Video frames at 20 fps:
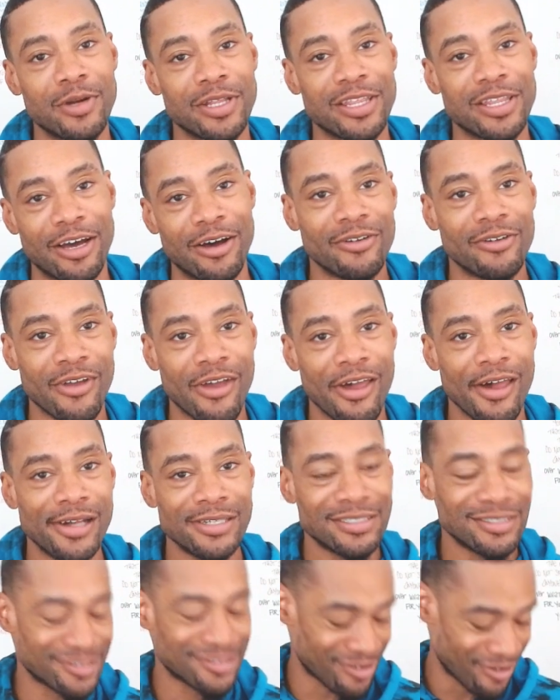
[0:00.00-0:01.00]
it though.
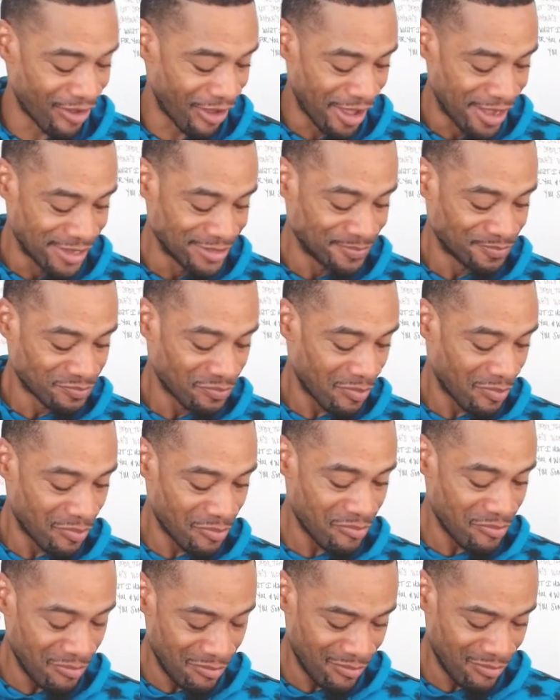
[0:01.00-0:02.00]

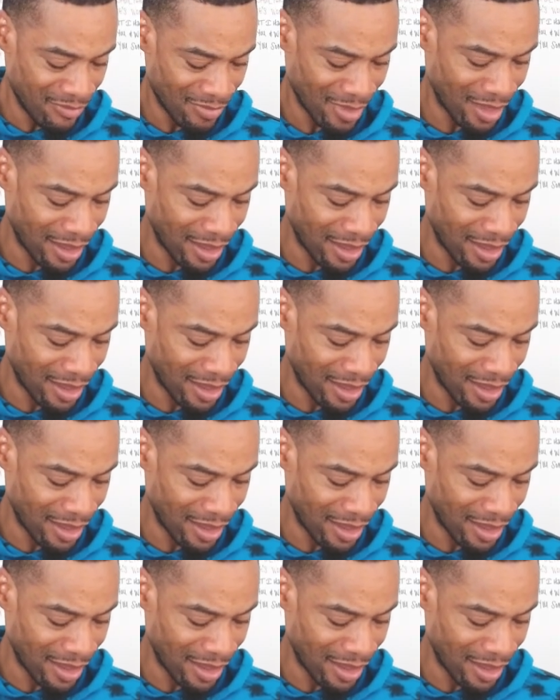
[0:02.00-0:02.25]
Mm-hmm.